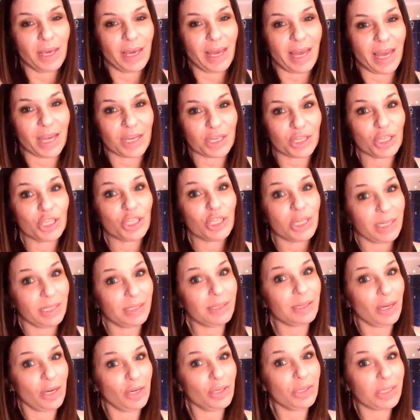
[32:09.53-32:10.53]
I actually did
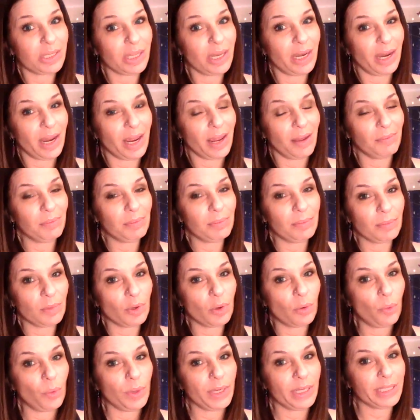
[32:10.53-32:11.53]
change the name,
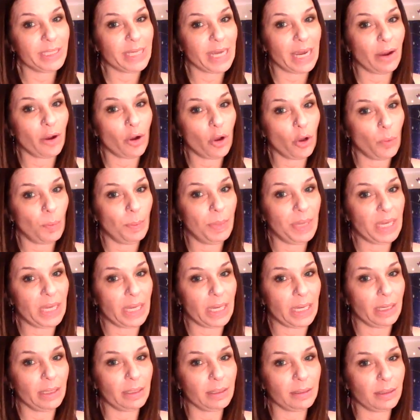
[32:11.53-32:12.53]
Queen Tarot
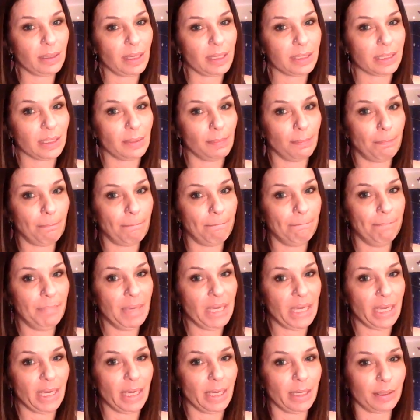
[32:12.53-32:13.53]
B, as in
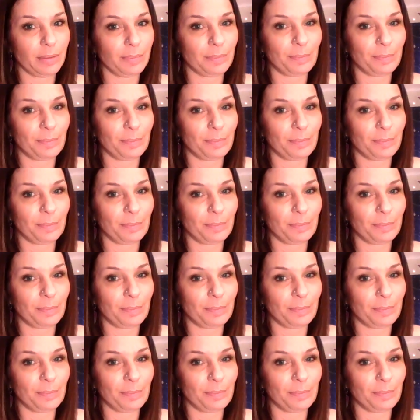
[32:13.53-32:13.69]
B.